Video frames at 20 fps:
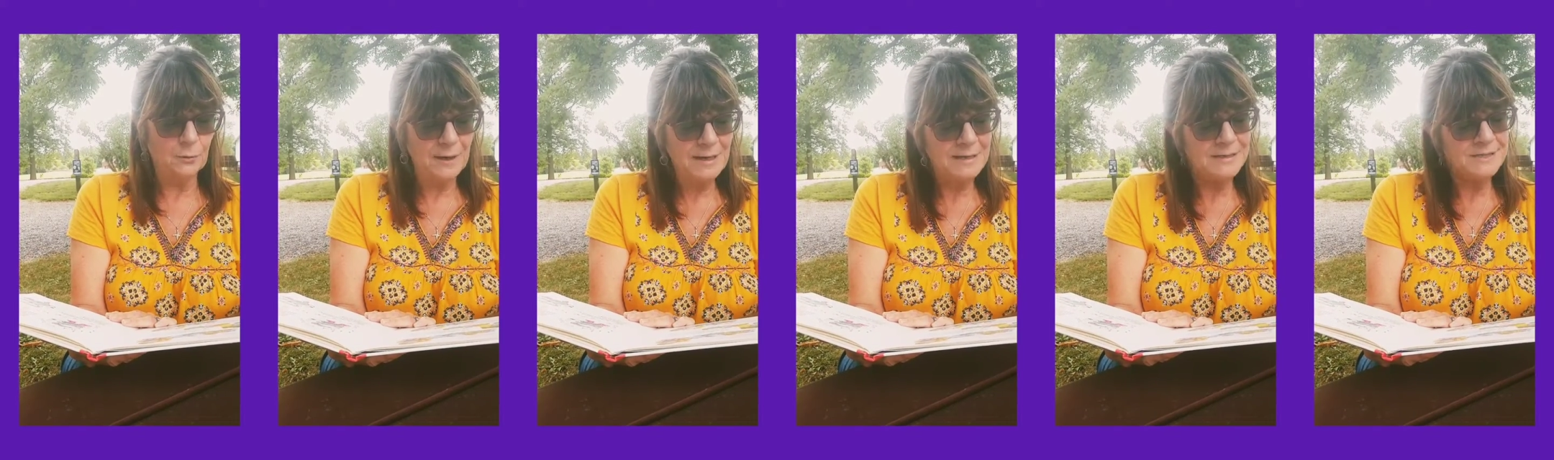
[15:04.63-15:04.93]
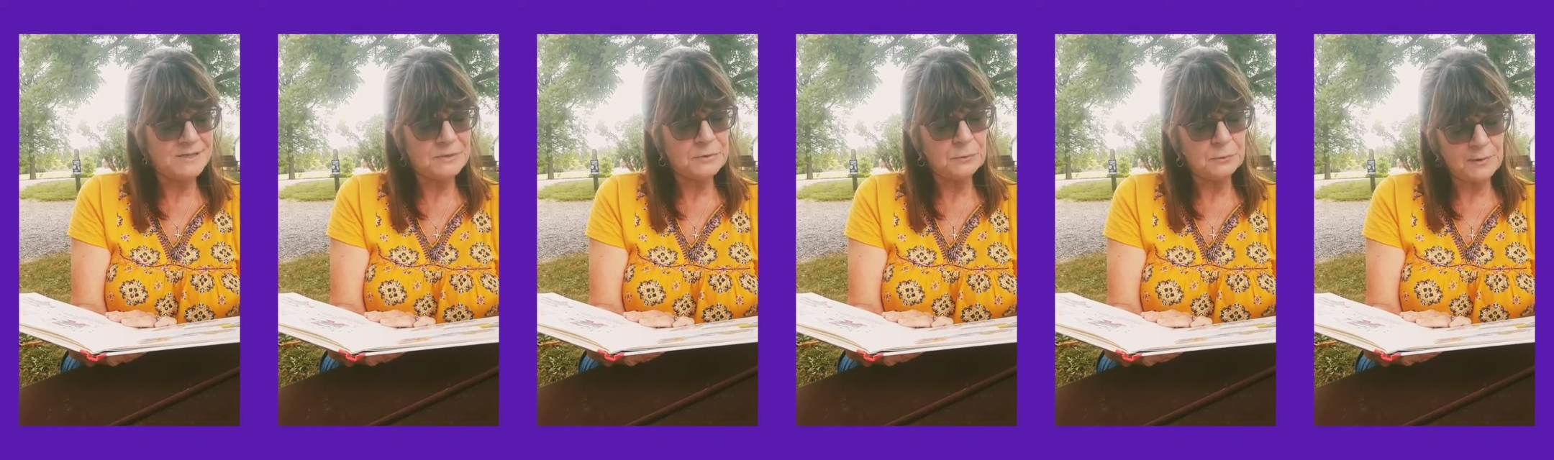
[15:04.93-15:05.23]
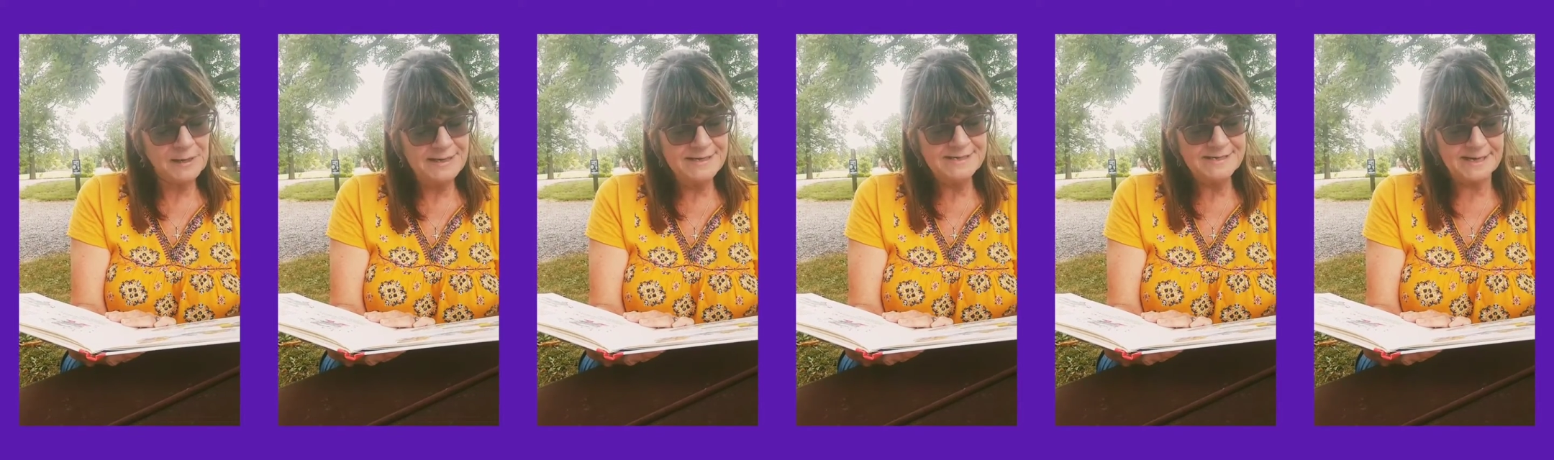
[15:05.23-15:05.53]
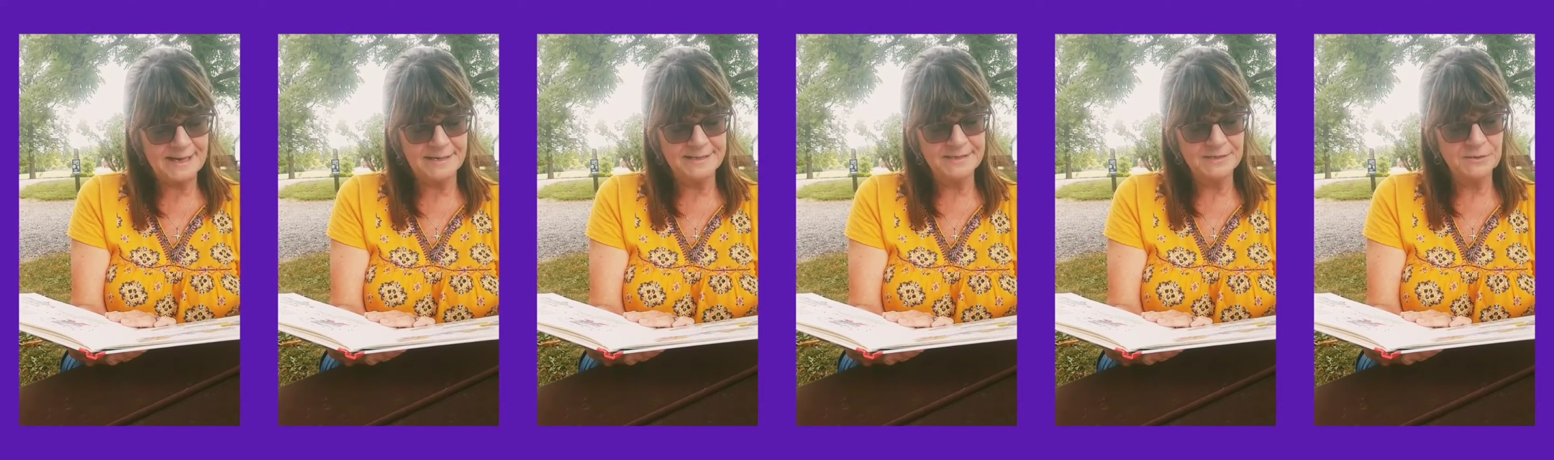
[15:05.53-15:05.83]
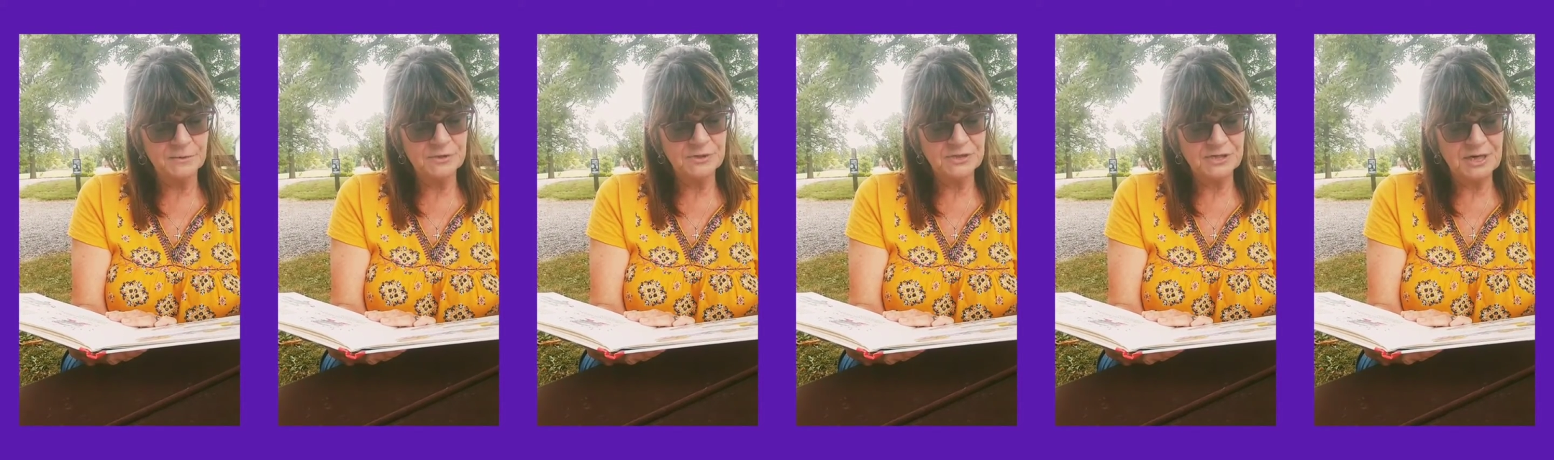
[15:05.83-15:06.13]
Wait until
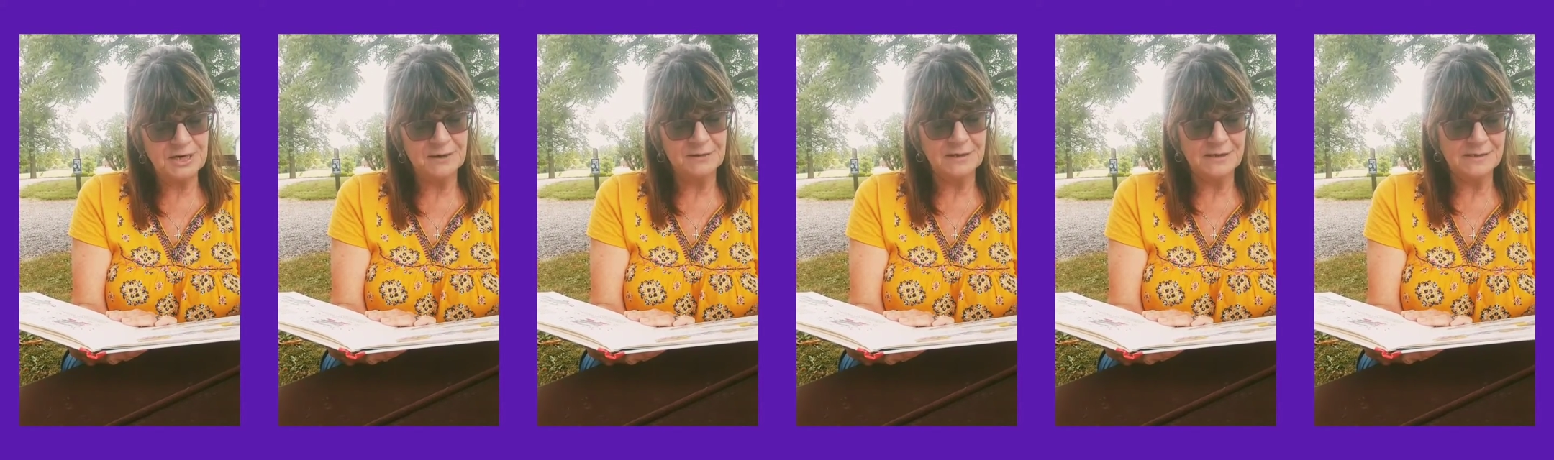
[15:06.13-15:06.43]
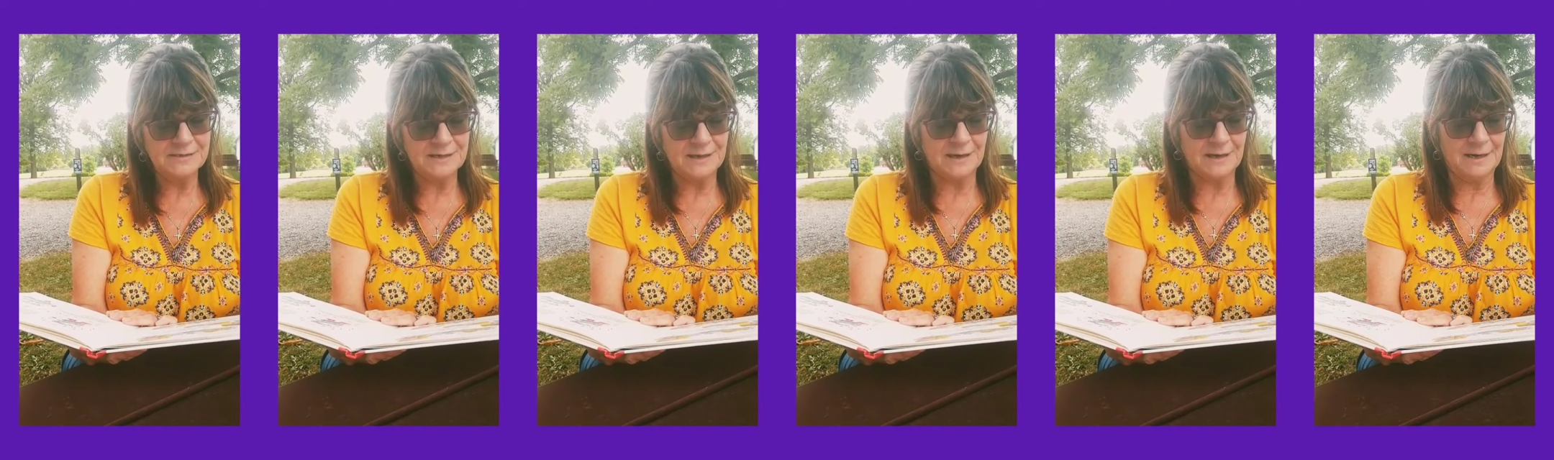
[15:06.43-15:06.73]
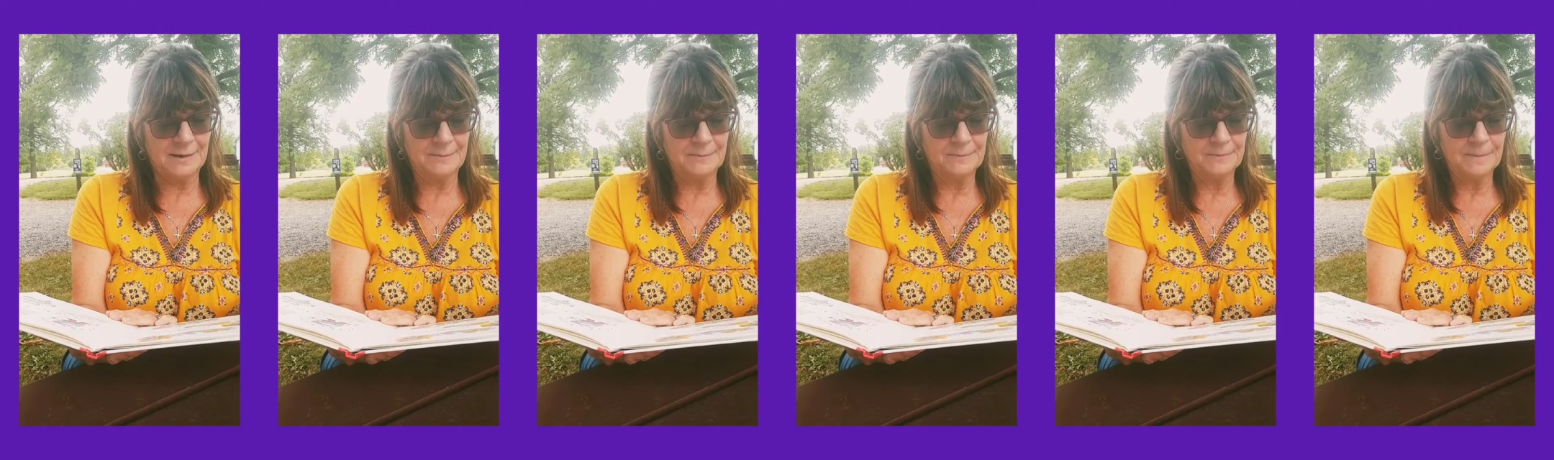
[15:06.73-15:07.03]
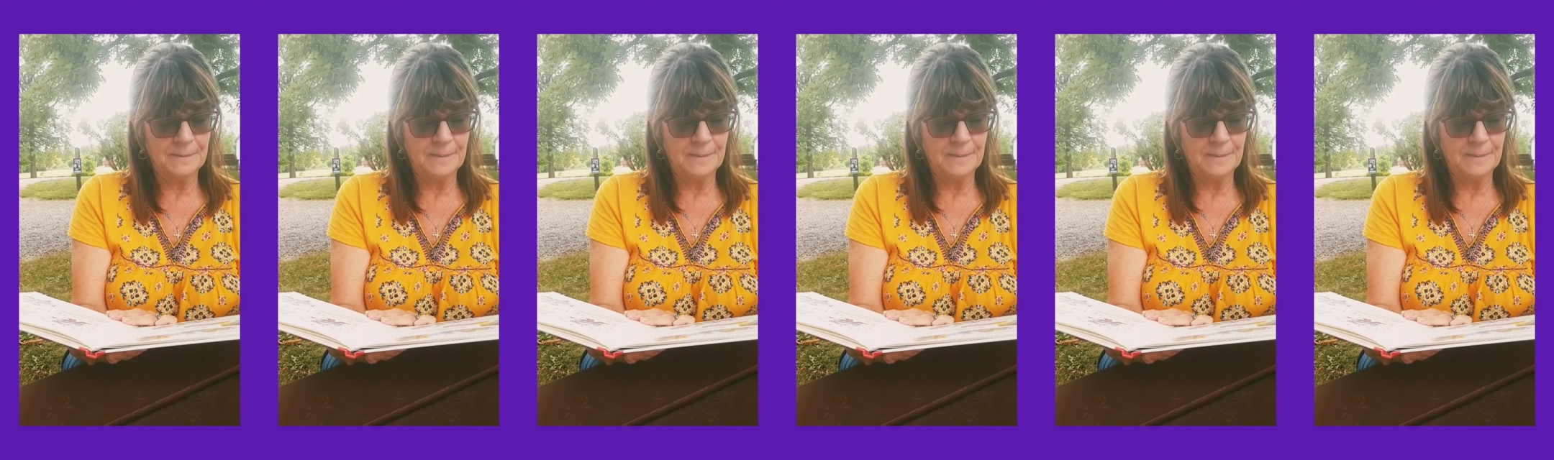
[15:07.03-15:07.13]
recess or sharing time.